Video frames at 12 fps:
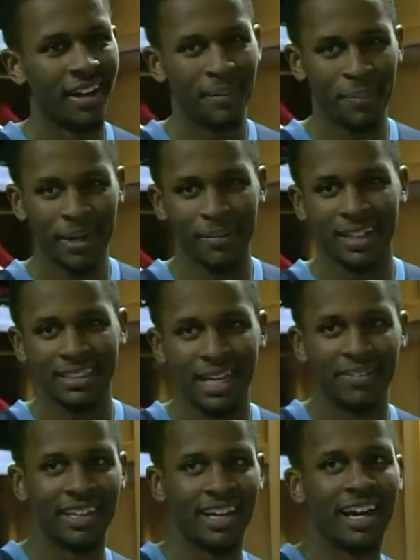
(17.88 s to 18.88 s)
Pretty much
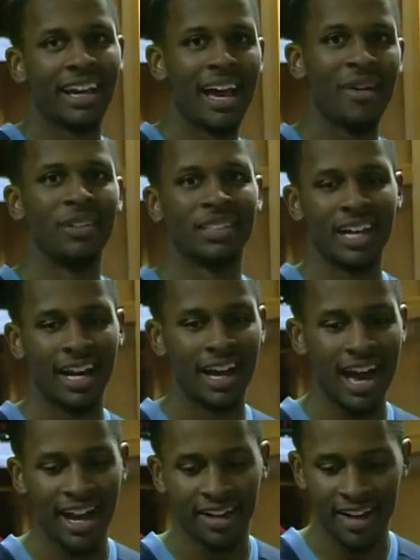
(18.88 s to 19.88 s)
everything I got was kind
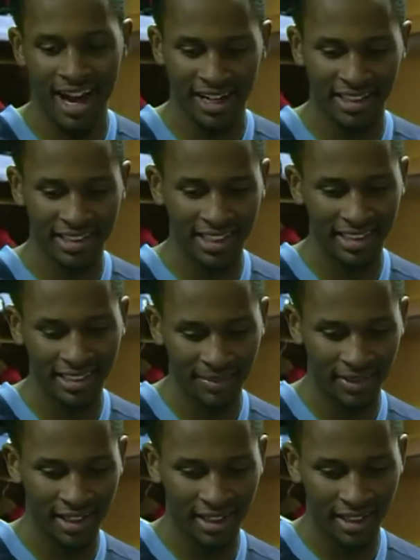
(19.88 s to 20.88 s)
of out of the sets. I
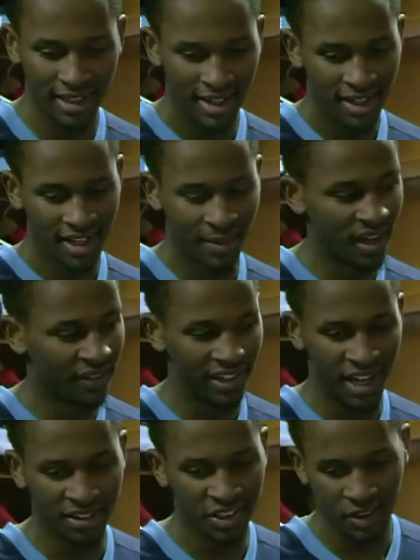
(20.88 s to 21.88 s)
mean, coming off
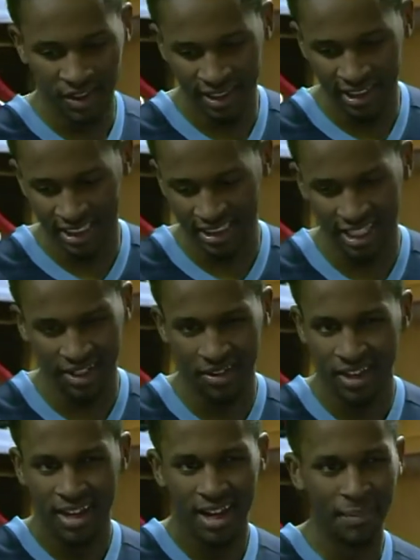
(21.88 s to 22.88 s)
down screens, I think
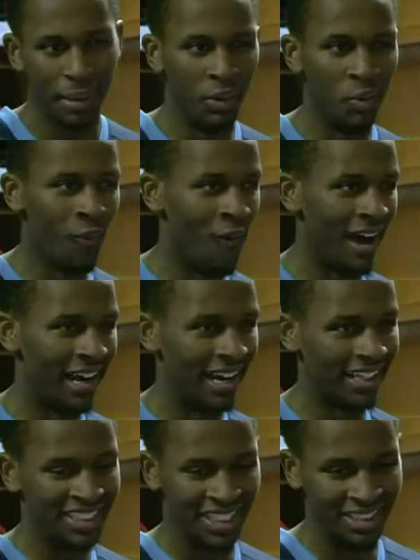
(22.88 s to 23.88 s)
maybe one
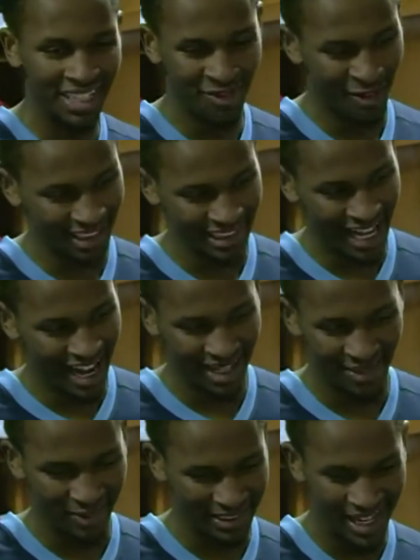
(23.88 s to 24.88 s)
that I took that wasn't out
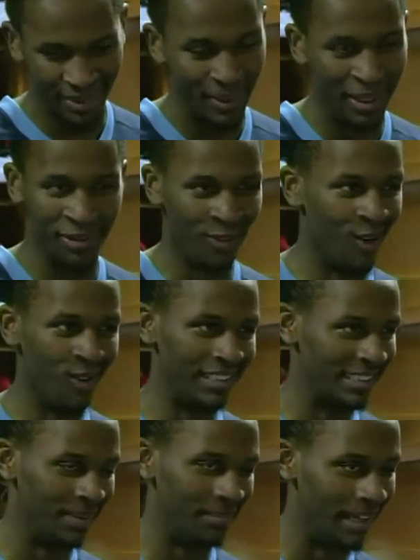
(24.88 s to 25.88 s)
of it was out of pick and roll or
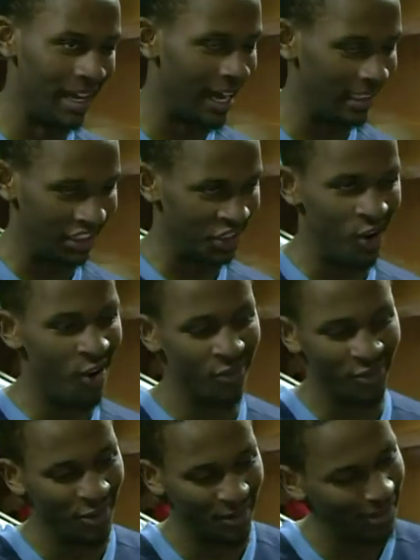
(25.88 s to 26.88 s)
something that I just
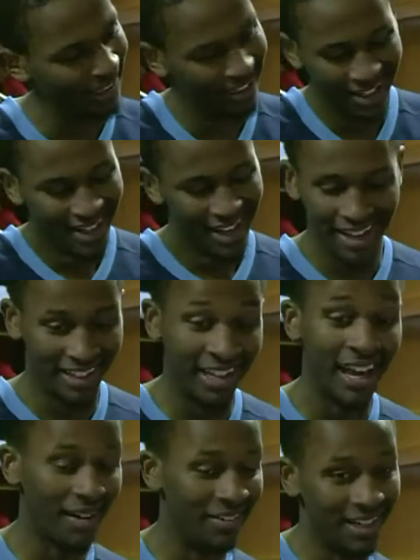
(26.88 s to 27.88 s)
called for. But other than
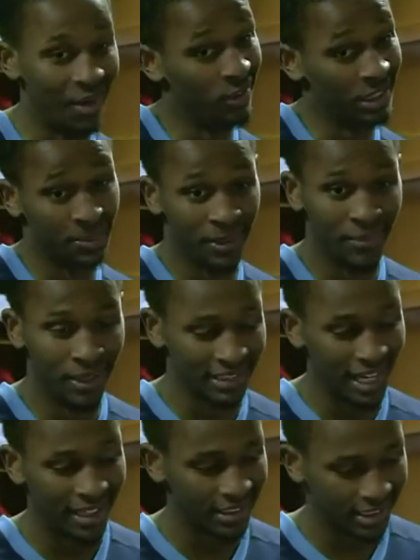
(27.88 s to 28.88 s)
that, everything was just pretty
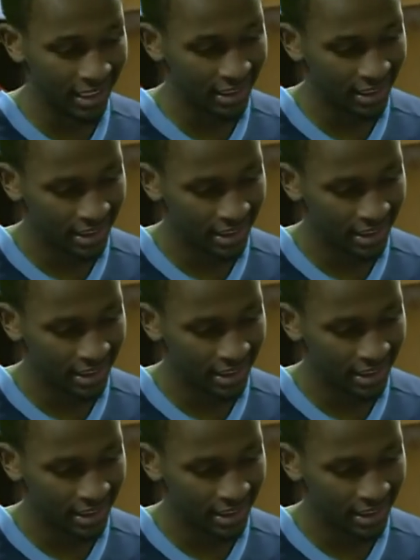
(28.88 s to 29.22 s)
much out of the sets.